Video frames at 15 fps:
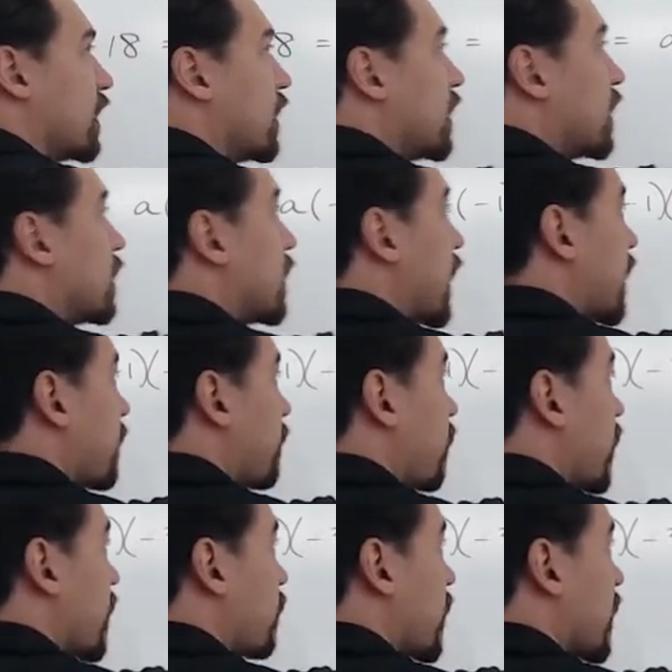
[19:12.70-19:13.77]
-1
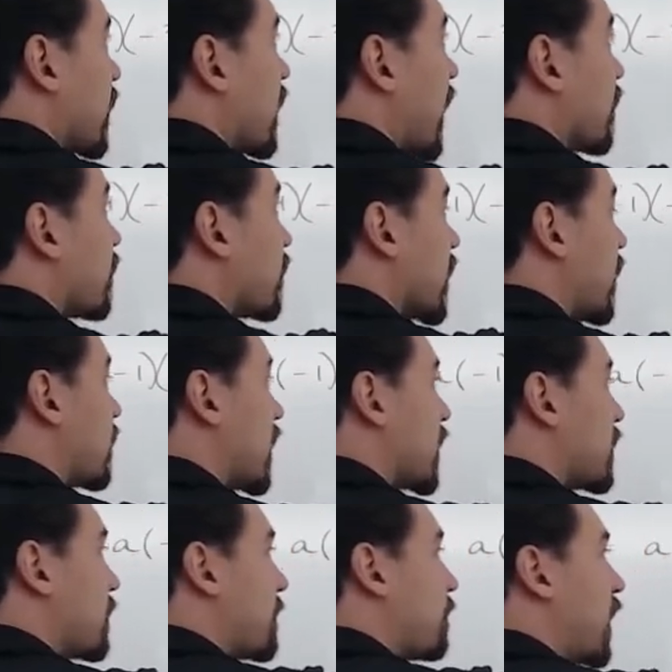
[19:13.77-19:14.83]
and 1 cancels out, gets
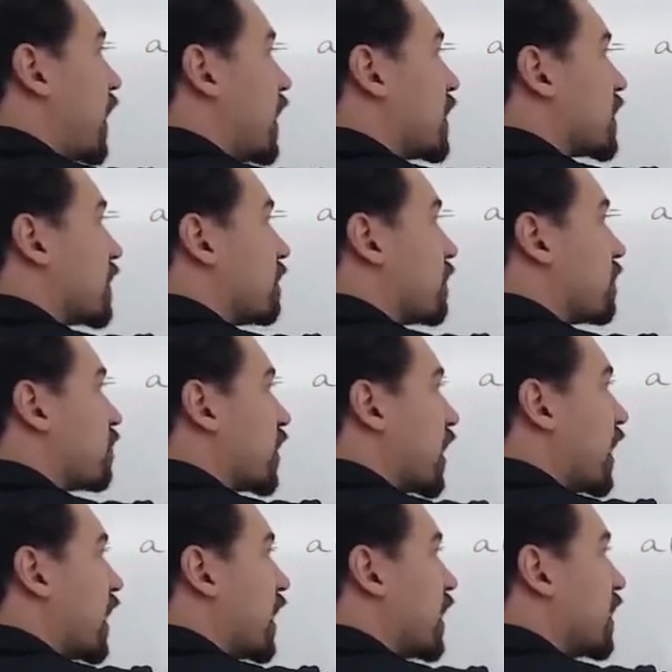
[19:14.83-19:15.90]
me positive
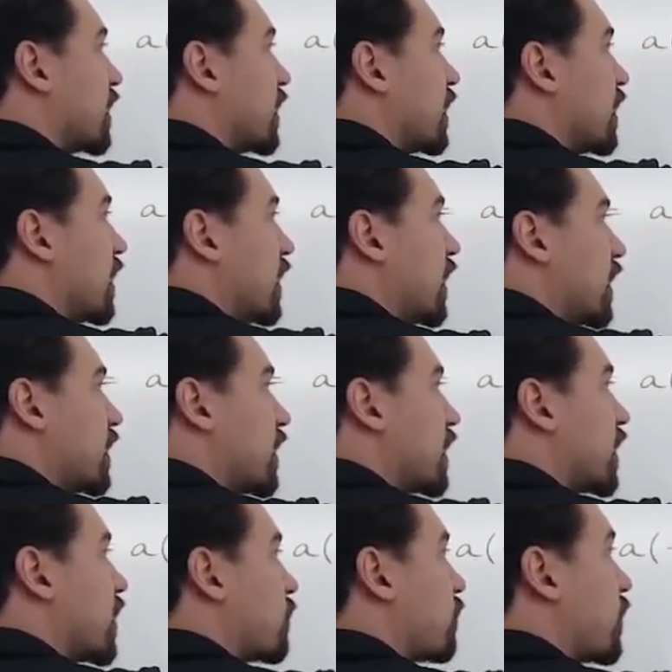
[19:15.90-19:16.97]
3i. And then
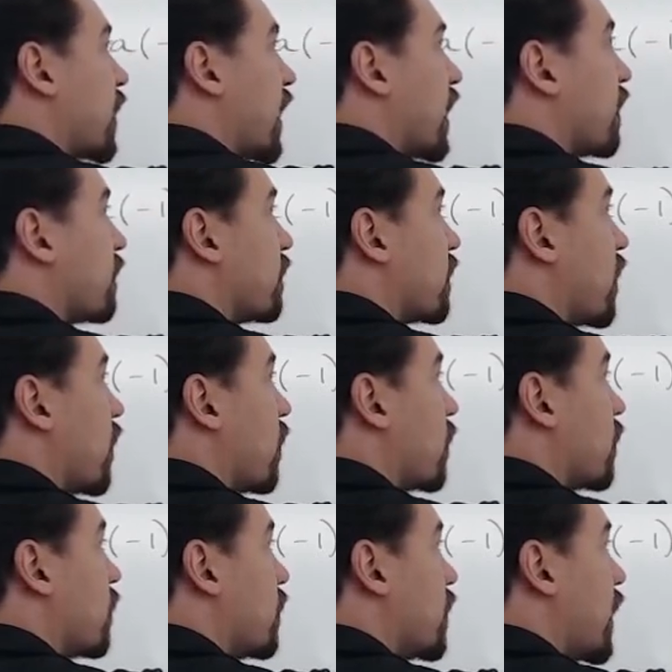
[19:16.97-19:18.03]
here we have
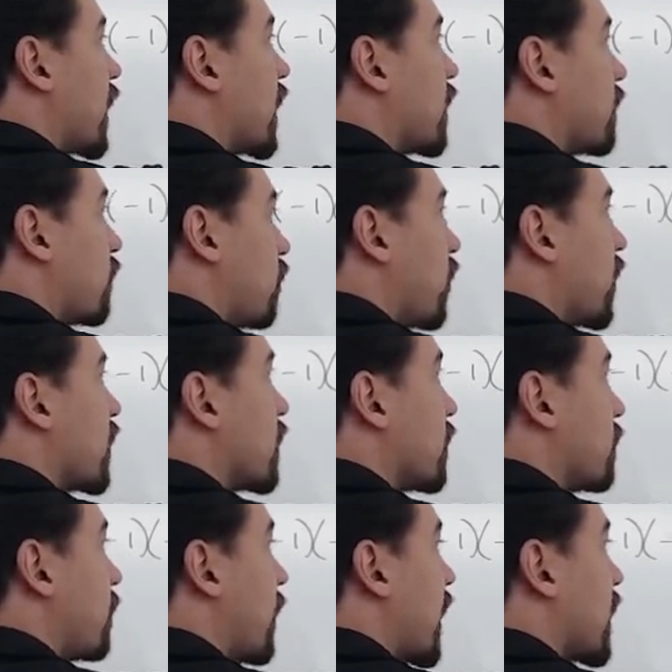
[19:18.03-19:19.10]
-1
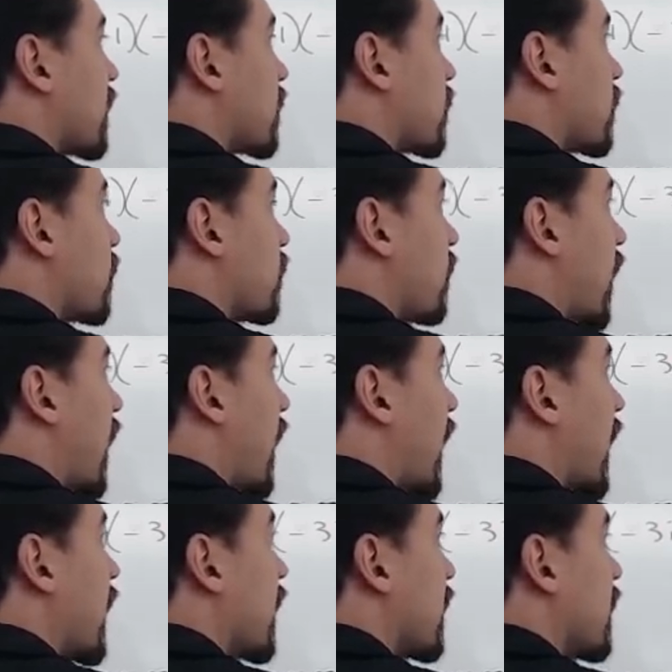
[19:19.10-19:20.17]
minus
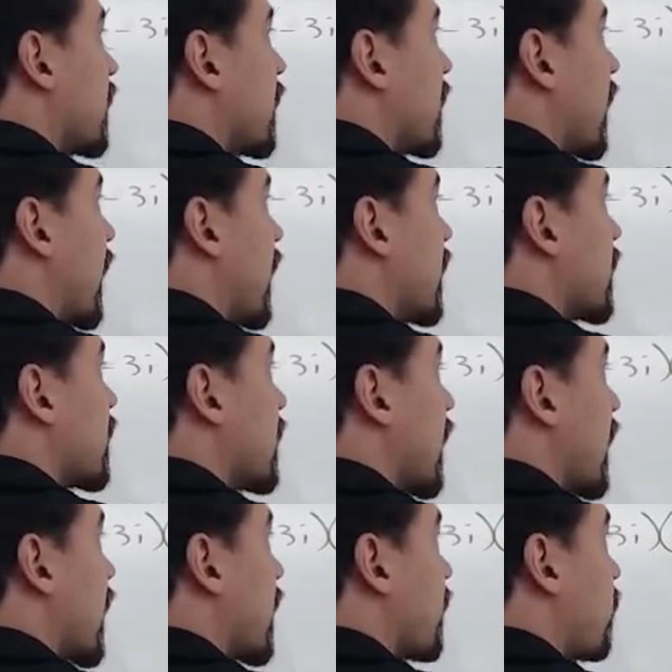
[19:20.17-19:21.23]
2i and
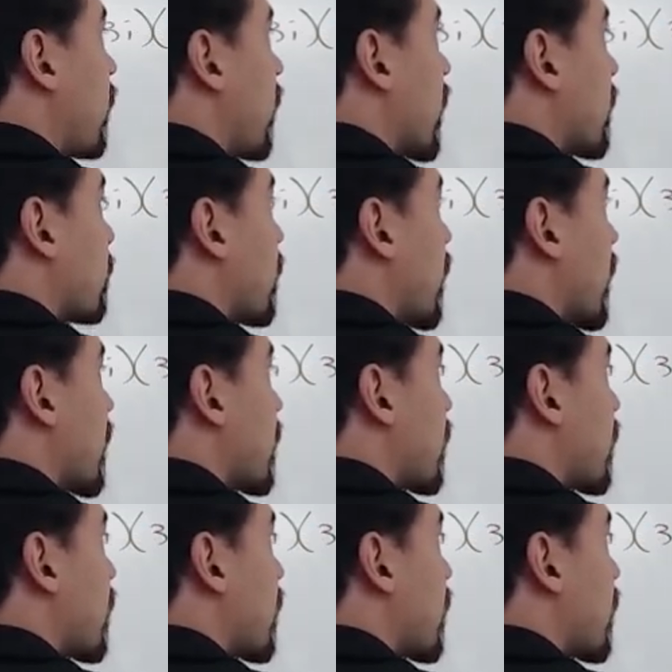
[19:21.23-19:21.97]
-1 plus